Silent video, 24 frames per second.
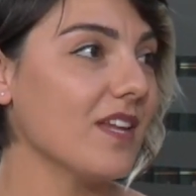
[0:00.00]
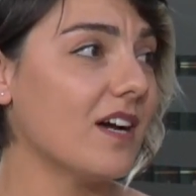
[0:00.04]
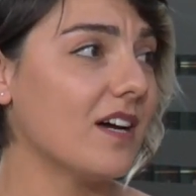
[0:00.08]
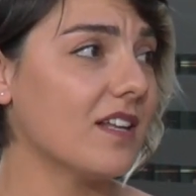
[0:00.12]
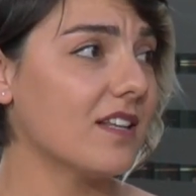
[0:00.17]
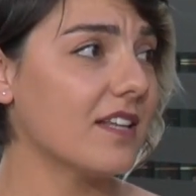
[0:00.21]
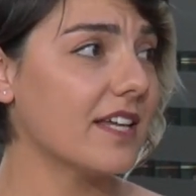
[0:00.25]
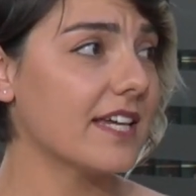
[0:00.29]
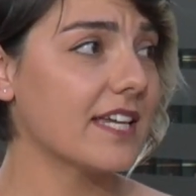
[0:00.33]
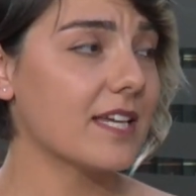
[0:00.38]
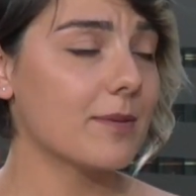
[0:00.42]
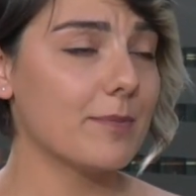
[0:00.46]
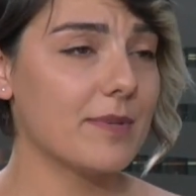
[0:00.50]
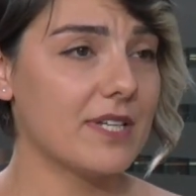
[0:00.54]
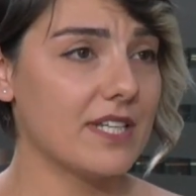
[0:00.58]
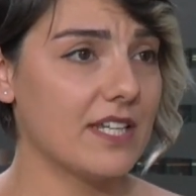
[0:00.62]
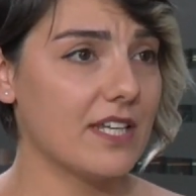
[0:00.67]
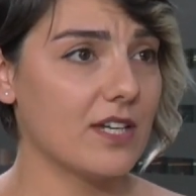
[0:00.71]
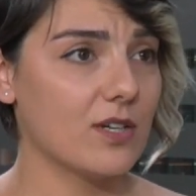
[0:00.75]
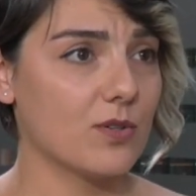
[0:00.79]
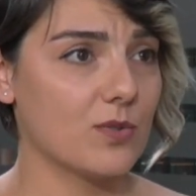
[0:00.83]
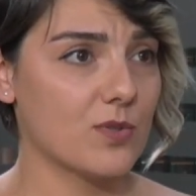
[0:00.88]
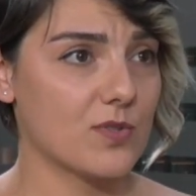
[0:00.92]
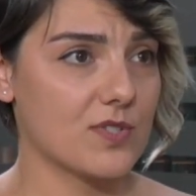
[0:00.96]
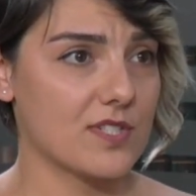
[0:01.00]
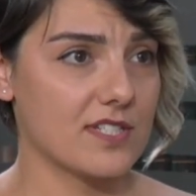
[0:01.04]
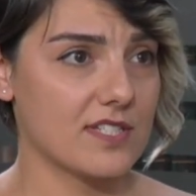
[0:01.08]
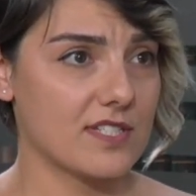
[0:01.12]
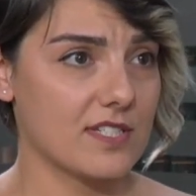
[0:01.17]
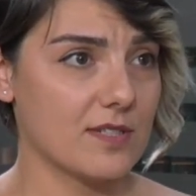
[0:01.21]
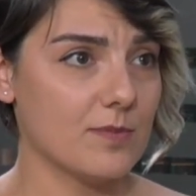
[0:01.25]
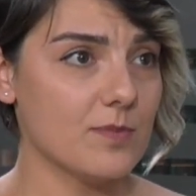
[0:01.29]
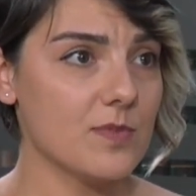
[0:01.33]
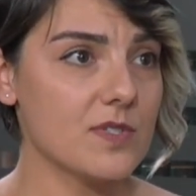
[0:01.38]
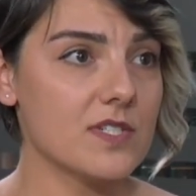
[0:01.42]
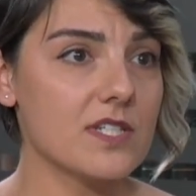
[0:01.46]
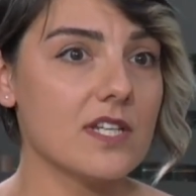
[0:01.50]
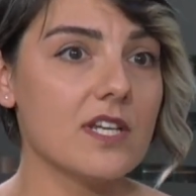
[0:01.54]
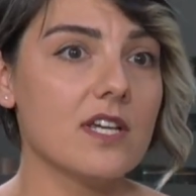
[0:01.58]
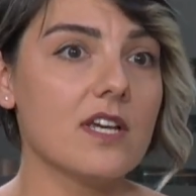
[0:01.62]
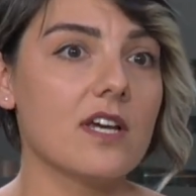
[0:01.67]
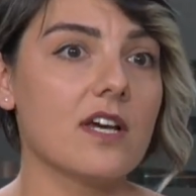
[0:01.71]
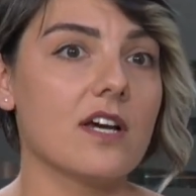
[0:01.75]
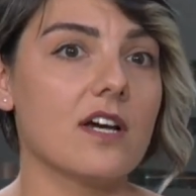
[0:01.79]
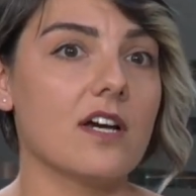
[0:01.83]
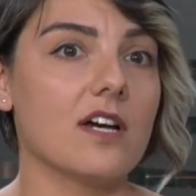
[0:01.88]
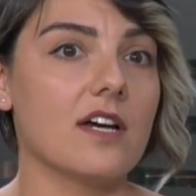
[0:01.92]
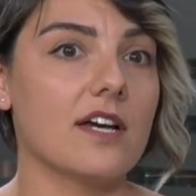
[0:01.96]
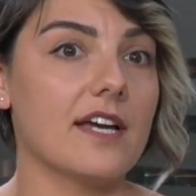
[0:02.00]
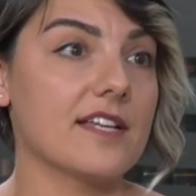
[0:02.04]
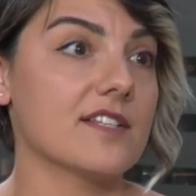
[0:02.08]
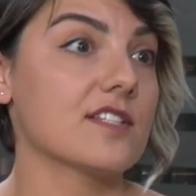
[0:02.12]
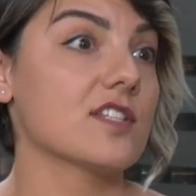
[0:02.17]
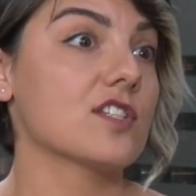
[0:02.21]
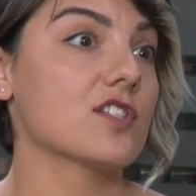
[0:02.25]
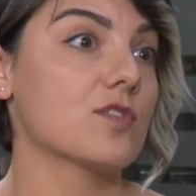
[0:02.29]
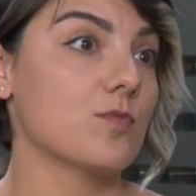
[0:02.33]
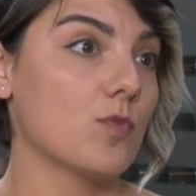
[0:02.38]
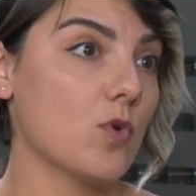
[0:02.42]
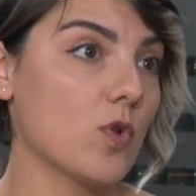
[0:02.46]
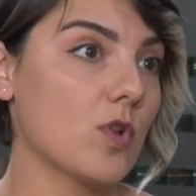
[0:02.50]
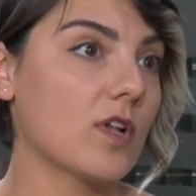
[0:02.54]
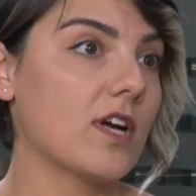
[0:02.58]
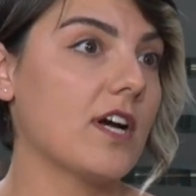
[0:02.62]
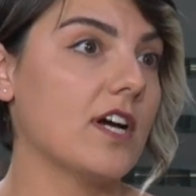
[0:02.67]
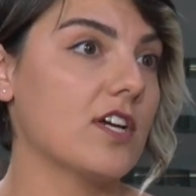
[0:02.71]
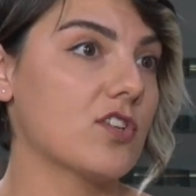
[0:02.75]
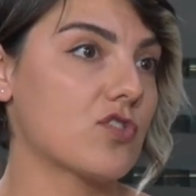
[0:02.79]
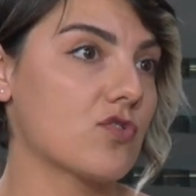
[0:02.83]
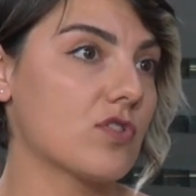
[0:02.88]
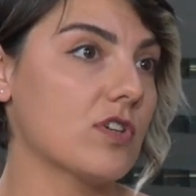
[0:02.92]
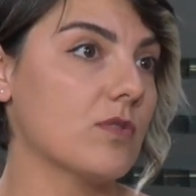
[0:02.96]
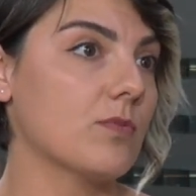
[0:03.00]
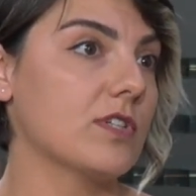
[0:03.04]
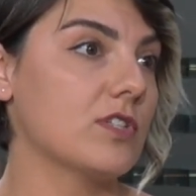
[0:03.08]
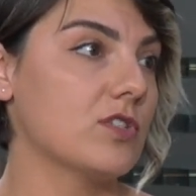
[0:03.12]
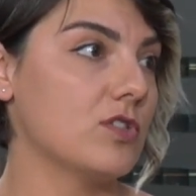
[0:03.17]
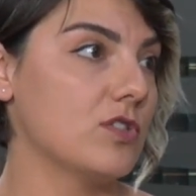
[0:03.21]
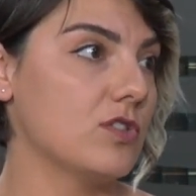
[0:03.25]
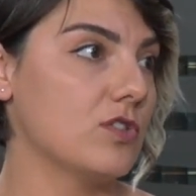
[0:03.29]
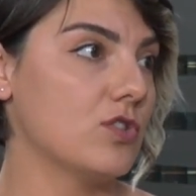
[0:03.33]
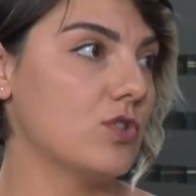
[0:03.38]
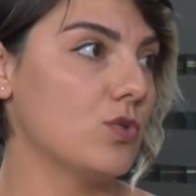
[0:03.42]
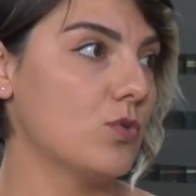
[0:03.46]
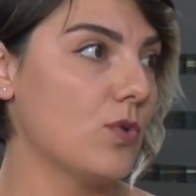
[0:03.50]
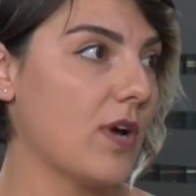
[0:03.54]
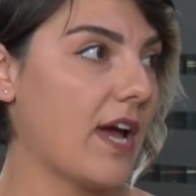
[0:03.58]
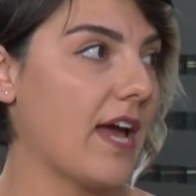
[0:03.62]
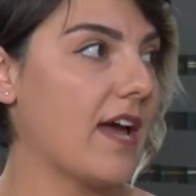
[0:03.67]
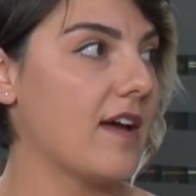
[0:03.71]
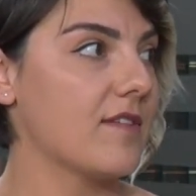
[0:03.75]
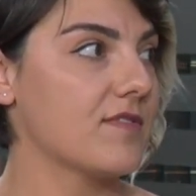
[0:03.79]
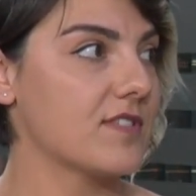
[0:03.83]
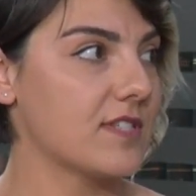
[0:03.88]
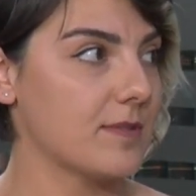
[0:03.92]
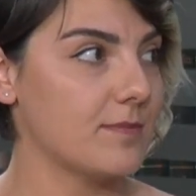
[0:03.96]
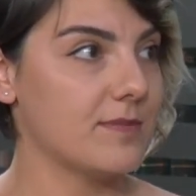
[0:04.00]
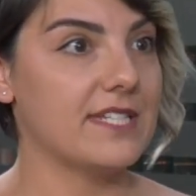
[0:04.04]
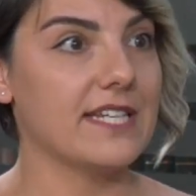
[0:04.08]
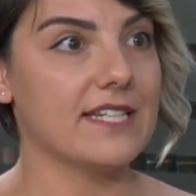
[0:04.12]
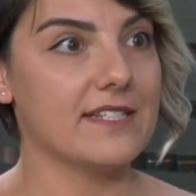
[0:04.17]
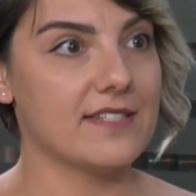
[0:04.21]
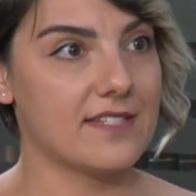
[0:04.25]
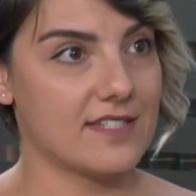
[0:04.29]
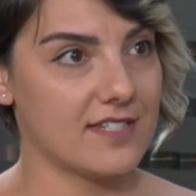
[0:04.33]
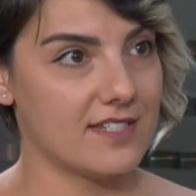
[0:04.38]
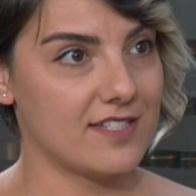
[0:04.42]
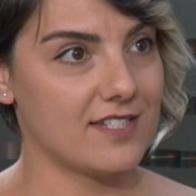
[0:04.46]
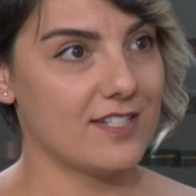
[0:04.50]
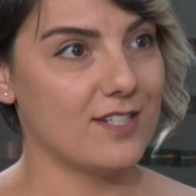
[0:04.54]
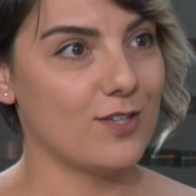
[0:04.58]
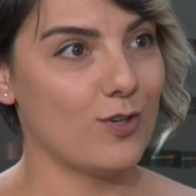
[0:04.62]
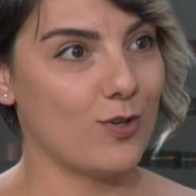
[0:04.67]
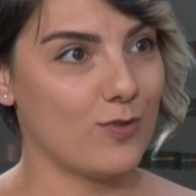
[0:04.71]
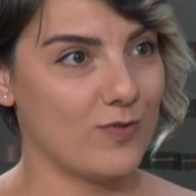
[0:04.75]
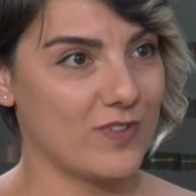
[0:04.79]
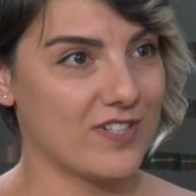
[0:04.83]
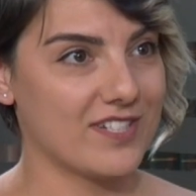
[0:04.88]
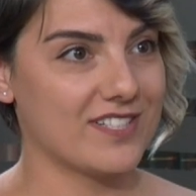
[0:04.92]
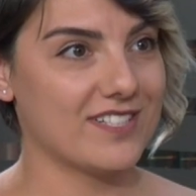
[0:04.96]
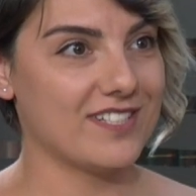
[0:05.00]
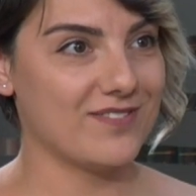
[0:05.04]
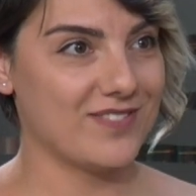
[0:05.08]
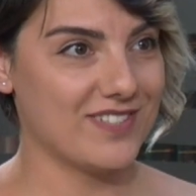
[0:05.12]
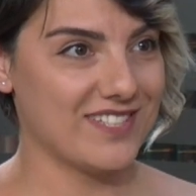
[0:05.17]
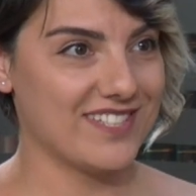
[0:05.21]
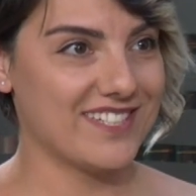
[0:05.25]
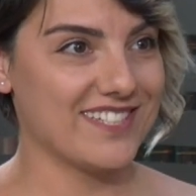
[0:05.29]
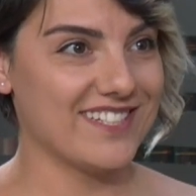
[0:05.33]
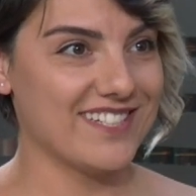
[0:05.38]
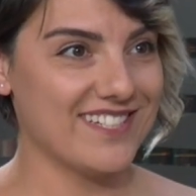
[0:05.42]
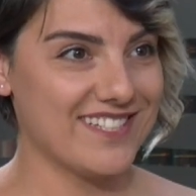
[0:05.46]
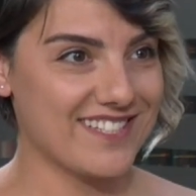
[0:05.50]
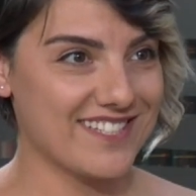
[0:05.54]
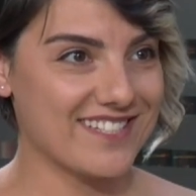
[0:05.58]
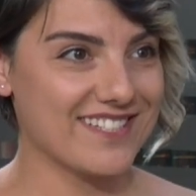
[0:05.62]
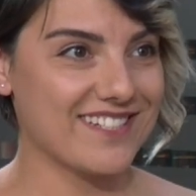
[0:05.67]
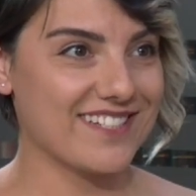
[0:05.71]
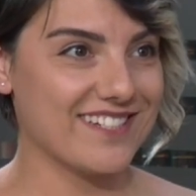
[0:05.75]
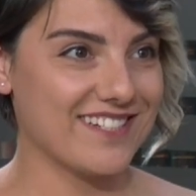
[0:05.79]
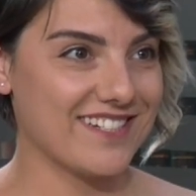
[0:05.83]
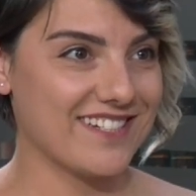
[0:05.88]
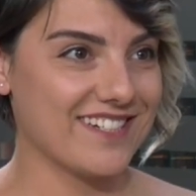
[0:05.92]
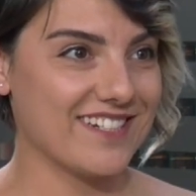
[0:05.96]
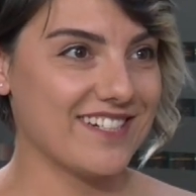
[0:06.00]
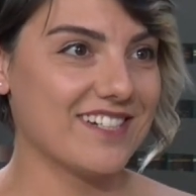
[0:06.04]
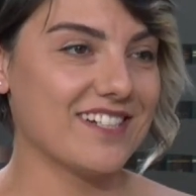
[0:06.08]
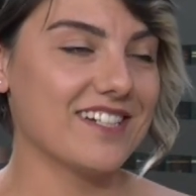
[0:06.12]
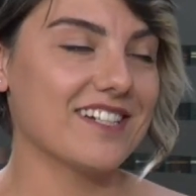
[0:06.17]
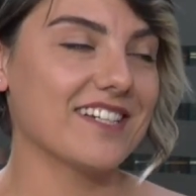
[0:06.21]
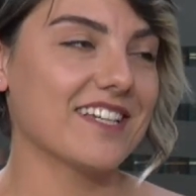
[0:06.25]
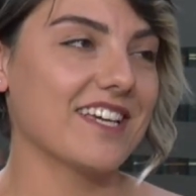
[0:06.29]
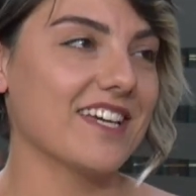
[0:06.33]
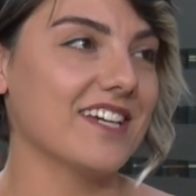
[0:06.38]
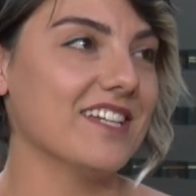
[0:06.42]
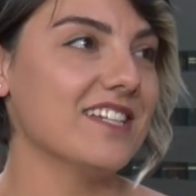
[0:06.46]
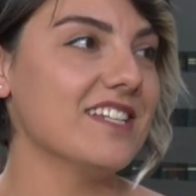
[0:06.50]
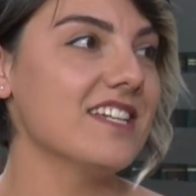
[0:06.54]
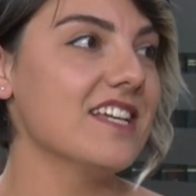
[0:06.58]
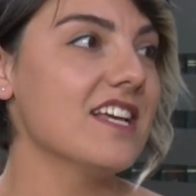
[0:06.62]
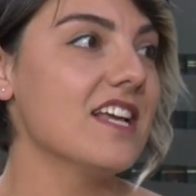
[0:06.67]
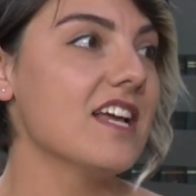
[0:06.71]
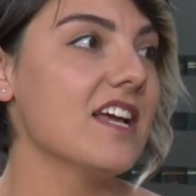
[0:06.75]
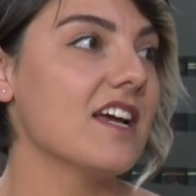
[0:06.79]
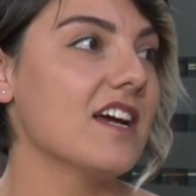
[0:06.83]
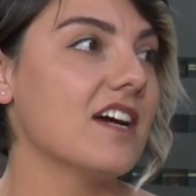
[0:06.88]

unlike many ecosystems. Uh, as a small country, we do have some density of activities, uh, again,